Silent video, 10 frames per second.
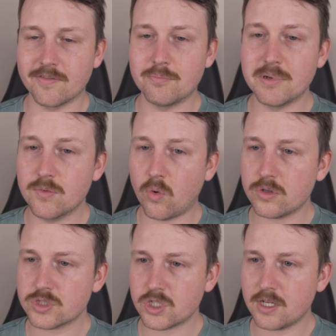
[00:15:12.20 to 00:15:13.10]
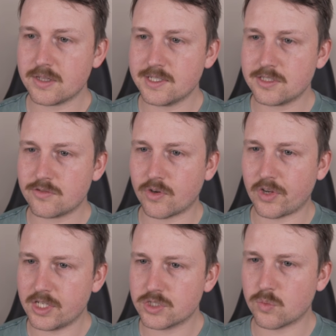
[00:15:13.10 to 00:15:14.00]
B-roll shot list for
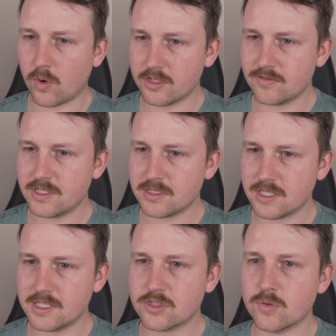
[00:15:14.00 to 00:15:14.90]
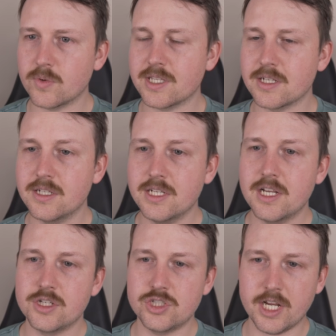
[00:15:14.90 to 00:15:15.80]
each one of these things, so we can
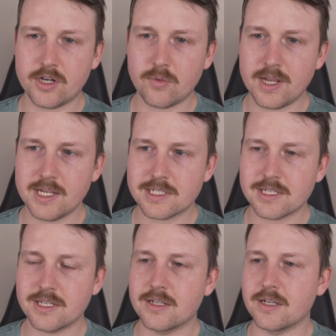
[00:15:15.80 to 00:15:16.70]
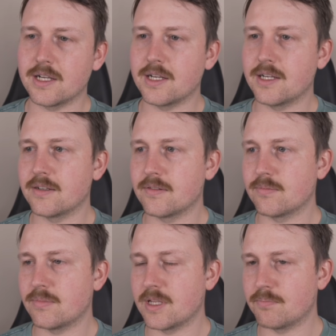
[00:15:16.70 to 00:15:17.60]
generate
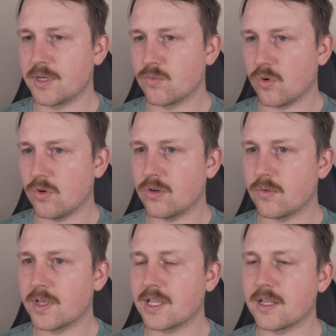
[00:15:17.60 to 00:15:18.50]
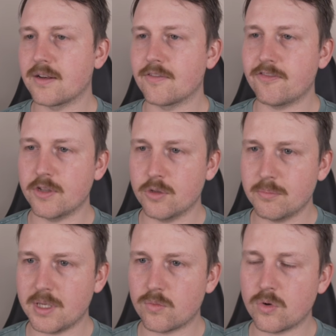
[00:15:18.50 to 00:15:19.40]
B-roll, we can
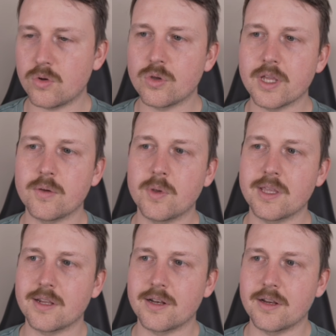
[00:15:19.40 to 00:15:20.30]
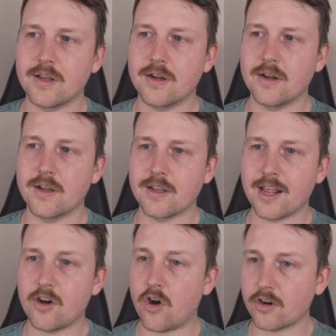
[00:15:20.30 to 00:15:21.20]
film B-roll, and we can
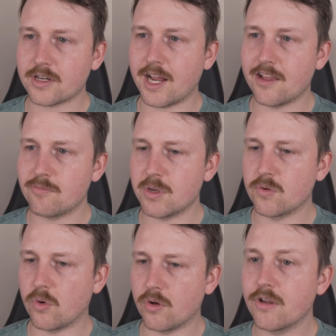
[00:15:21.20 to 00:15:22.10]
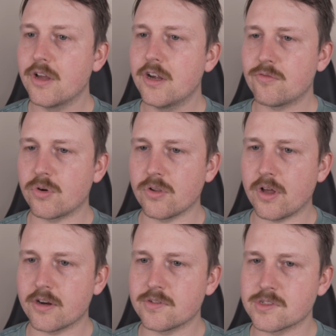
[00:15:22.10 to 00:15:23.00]
get archive B-roll for a
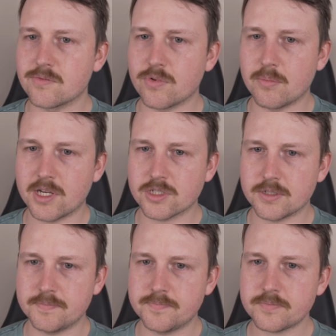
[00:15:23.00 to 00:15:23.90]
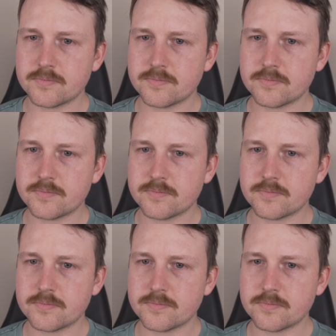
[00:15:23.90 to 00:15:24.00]
lot of this information.